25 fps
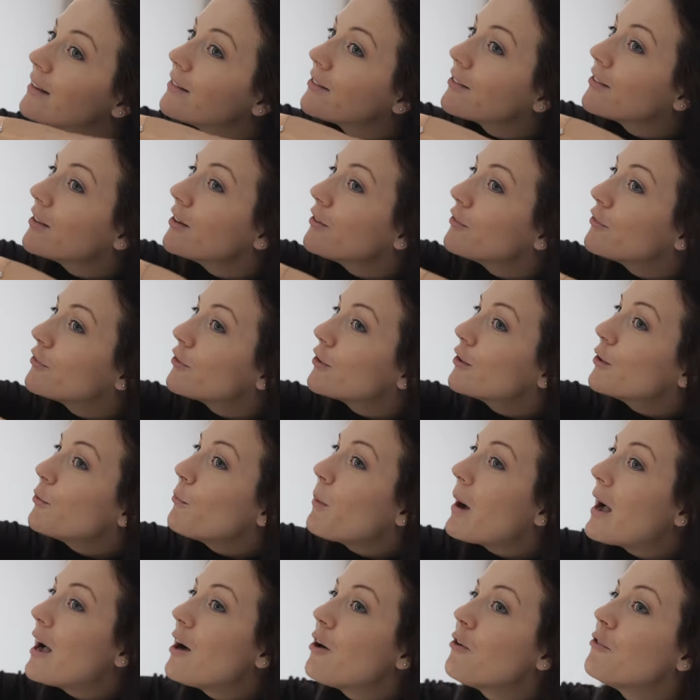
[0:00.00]
wait for a
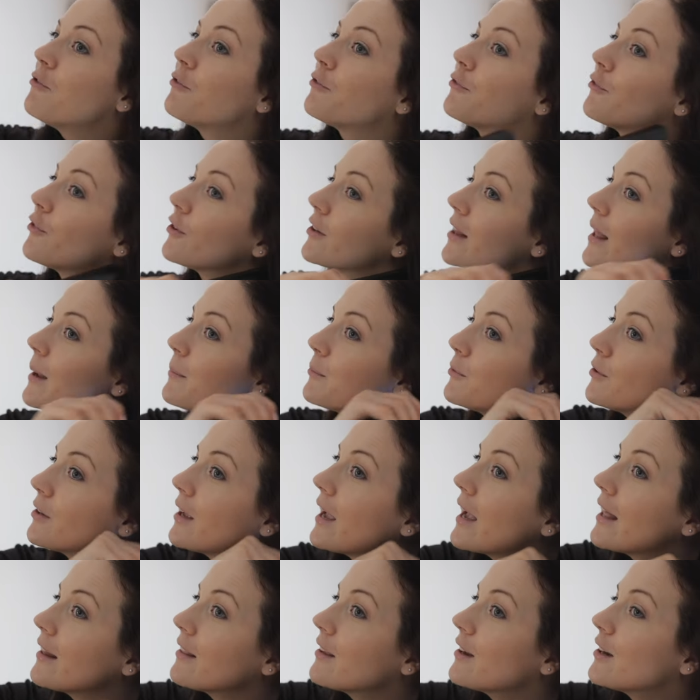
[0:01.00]
while for them to
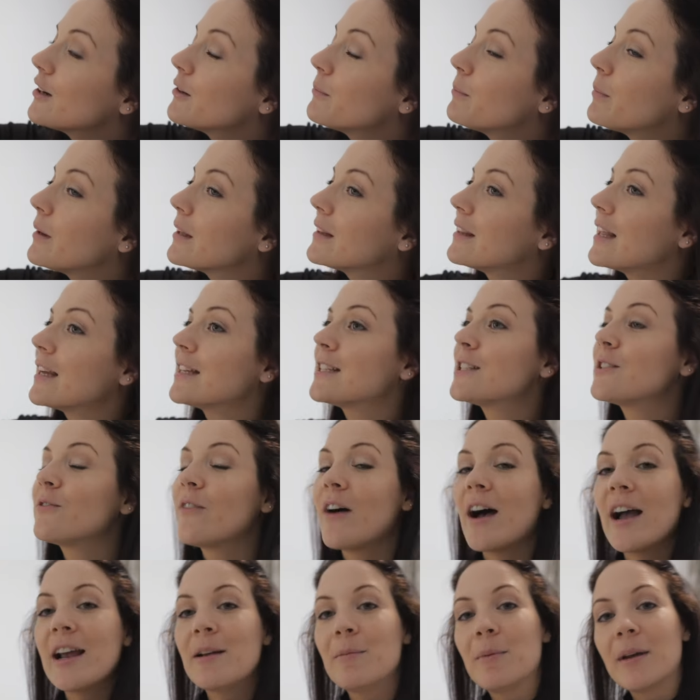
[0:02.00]
get here, but that's
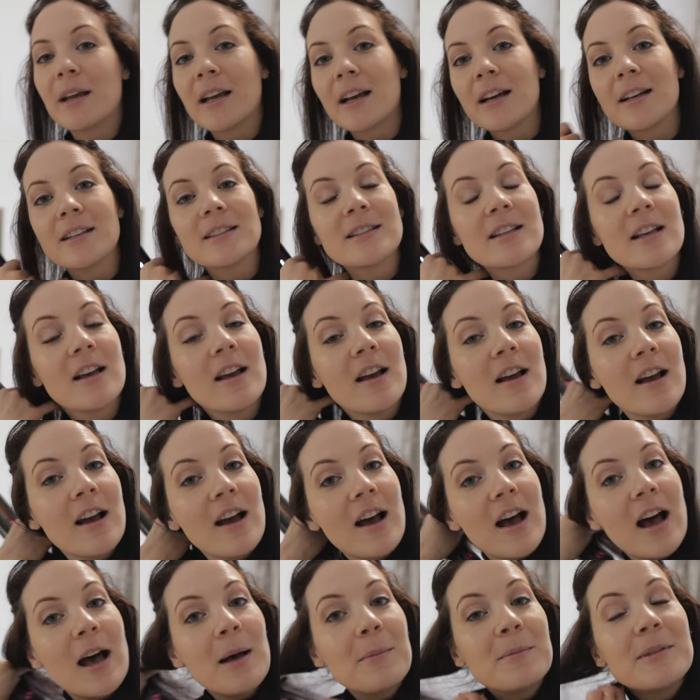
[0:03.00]
fine because
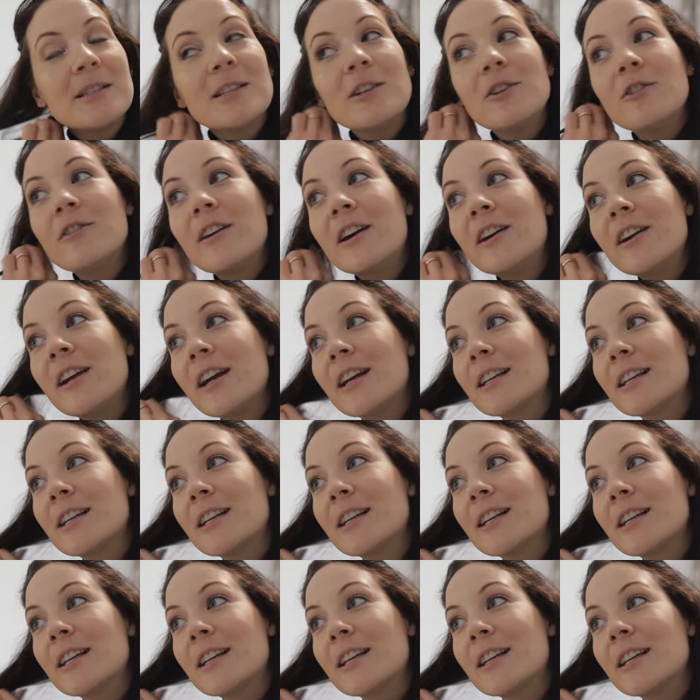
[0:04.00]
I'm still very